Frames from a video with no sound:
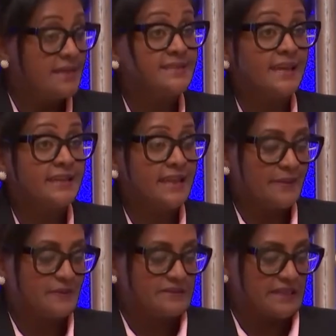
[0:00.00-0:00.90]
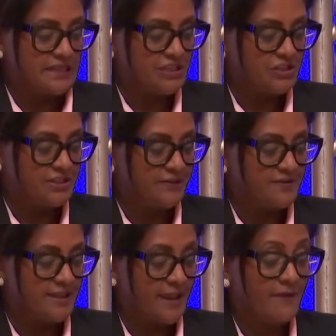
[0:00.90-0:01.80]
Tech-enabled initiatives
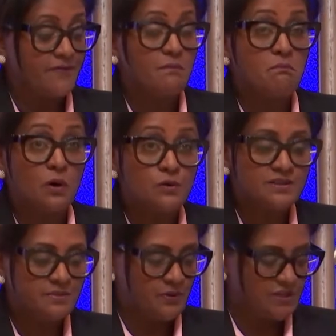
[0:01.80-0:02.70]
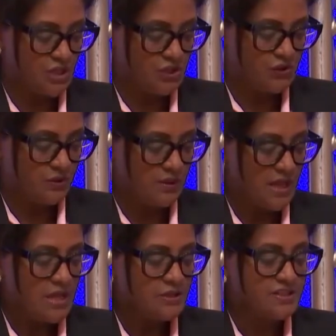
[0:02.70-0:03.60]
that have the most potential
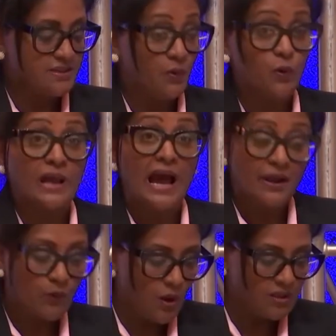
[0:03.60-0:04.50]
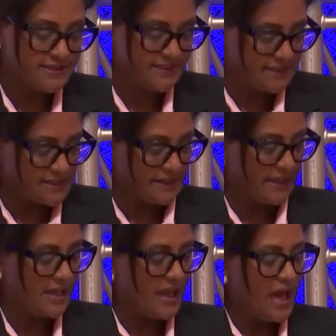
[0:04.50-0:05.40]
to support high-quality learning